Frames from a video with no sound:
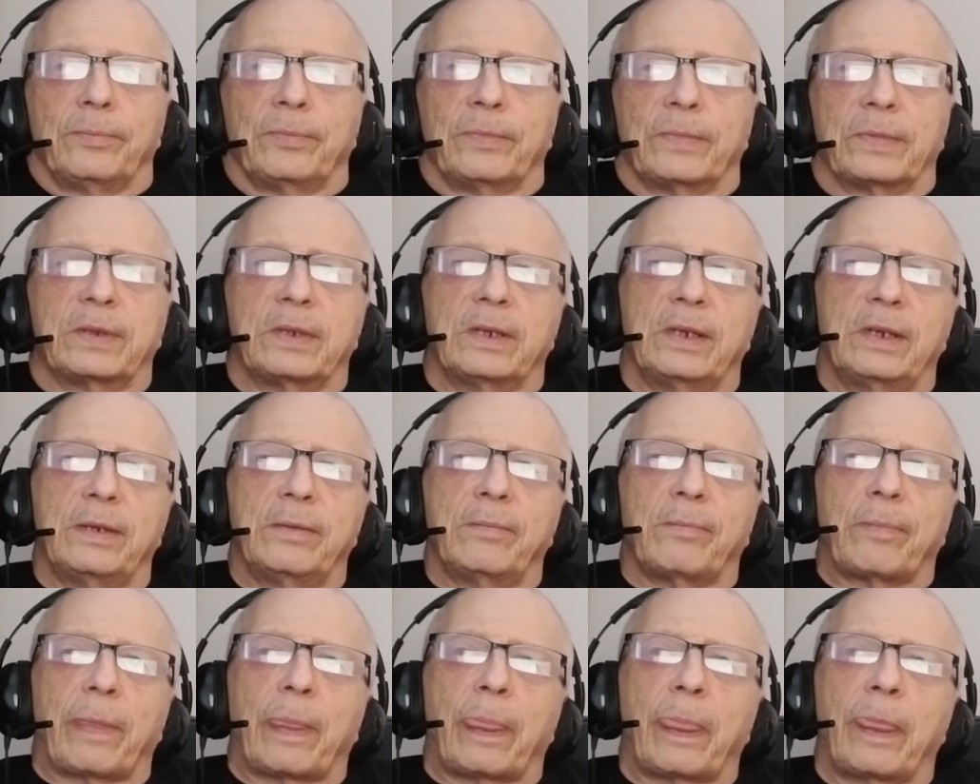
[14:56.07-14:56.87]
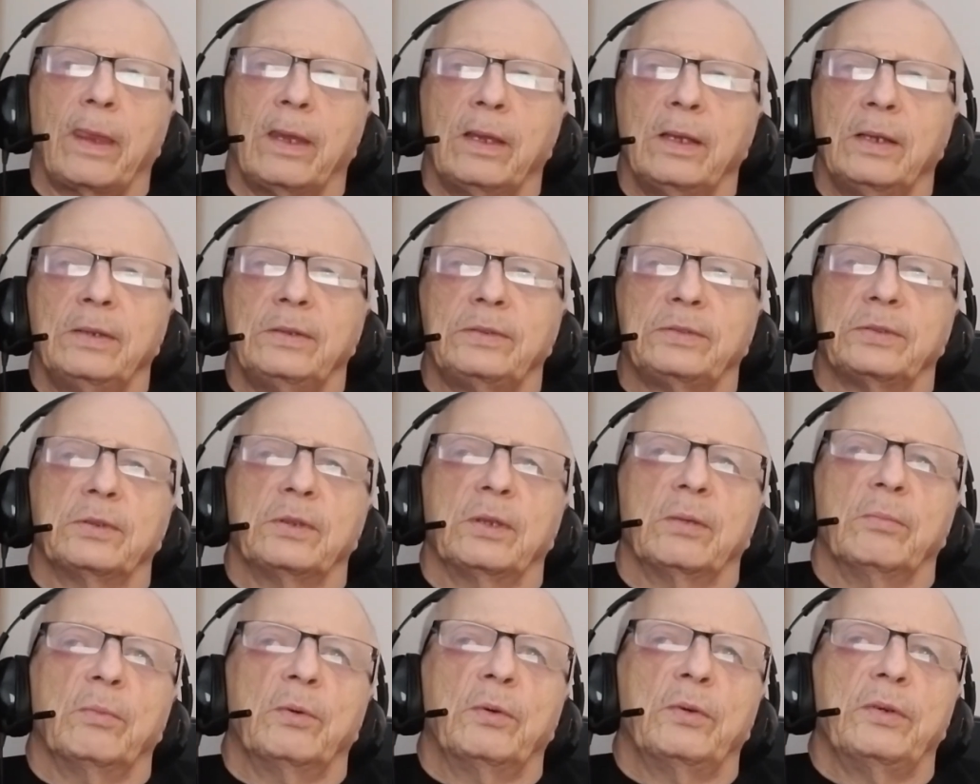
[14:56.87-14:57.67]
Okay? So
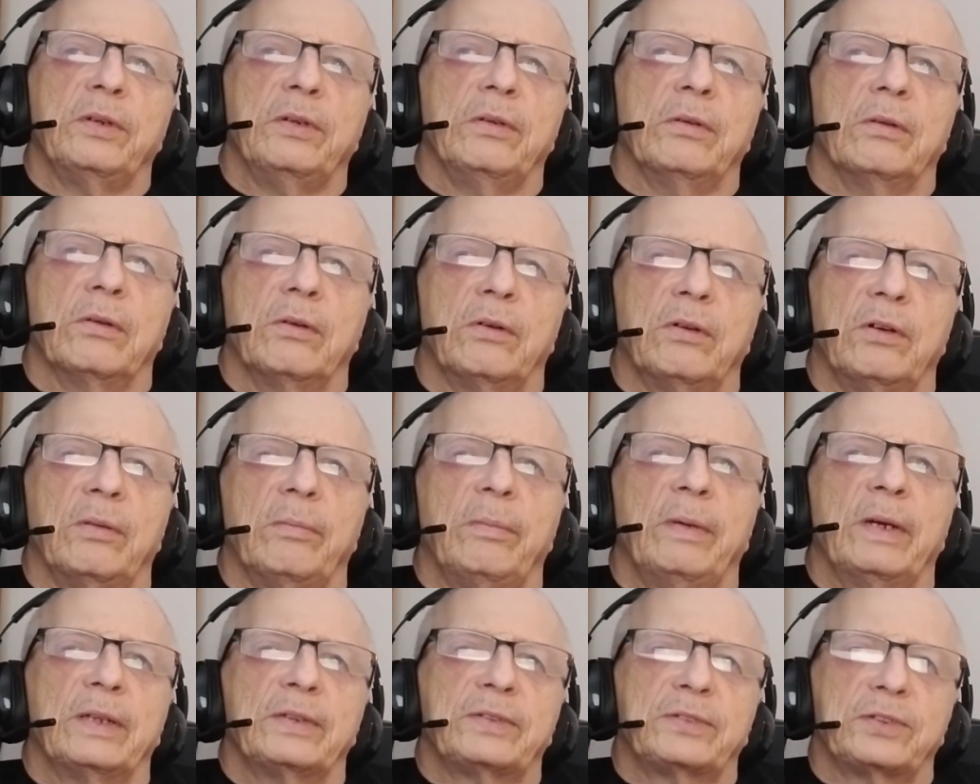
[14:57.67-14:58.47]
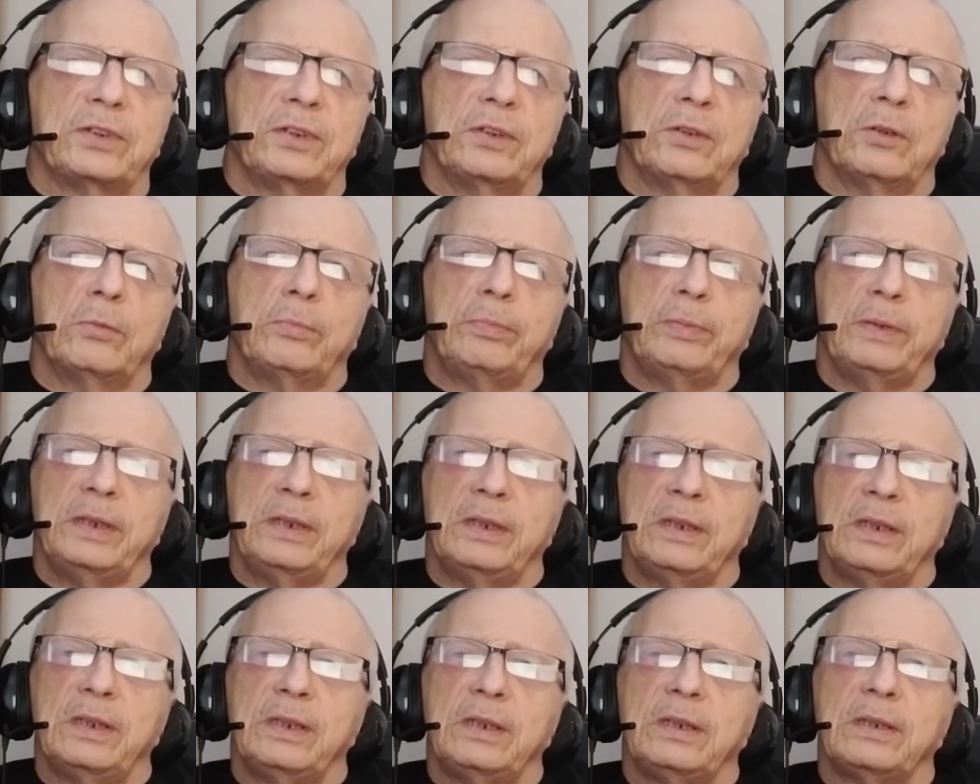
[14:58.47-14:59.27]
the more you learn about
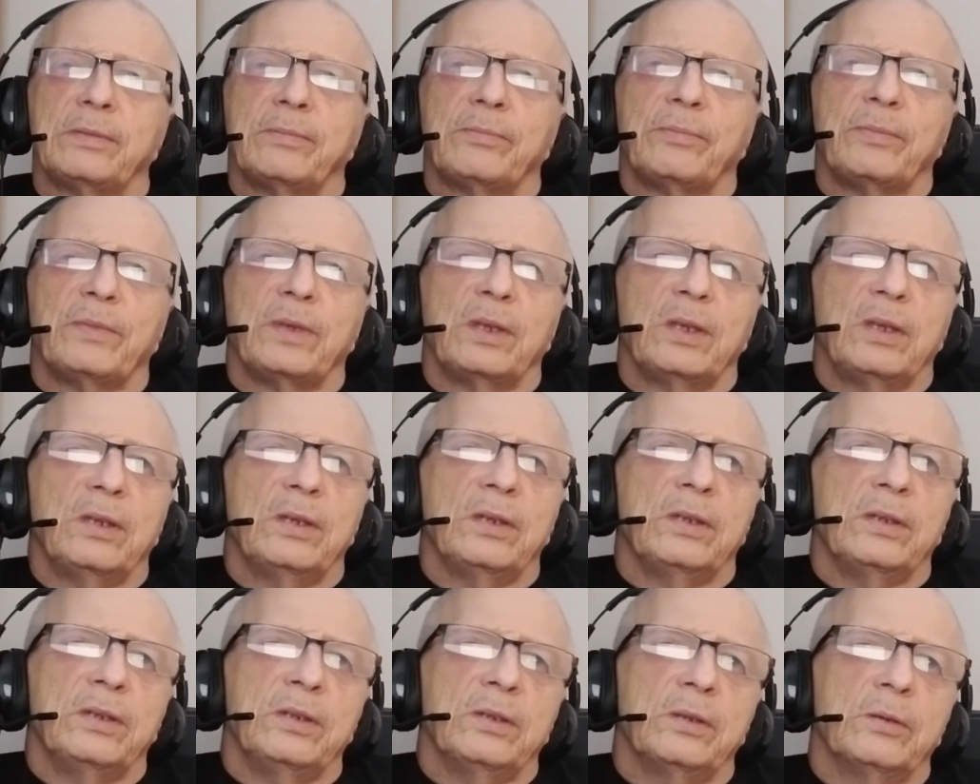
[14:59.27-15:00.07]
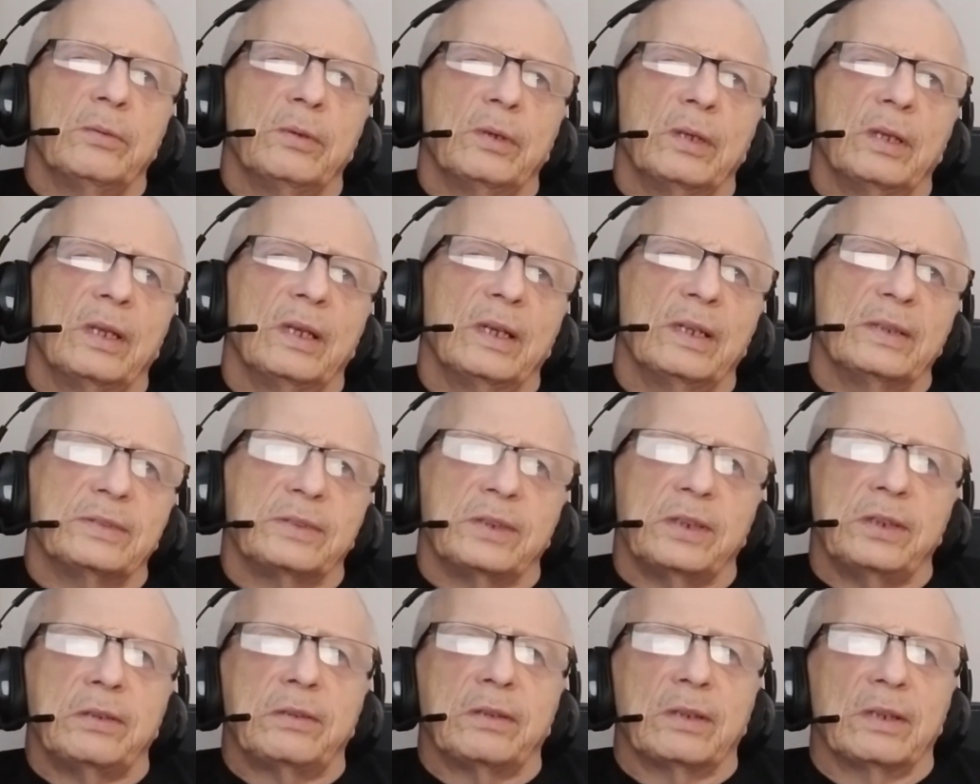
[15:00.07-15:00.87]
COPD, you realize
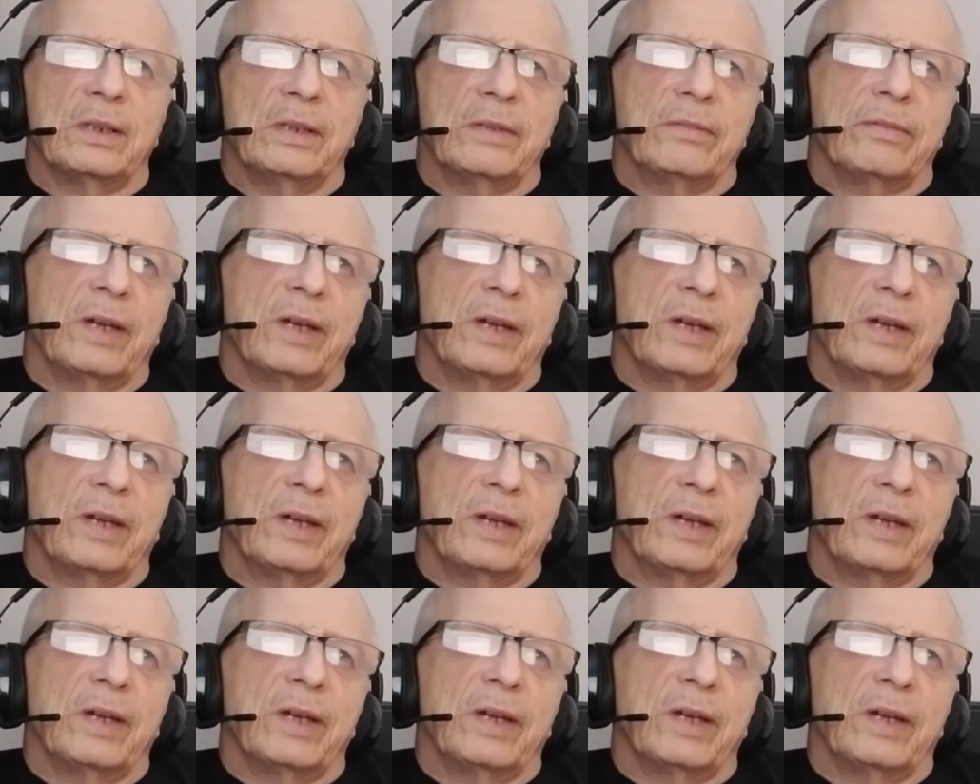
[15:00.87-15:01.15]
you can live a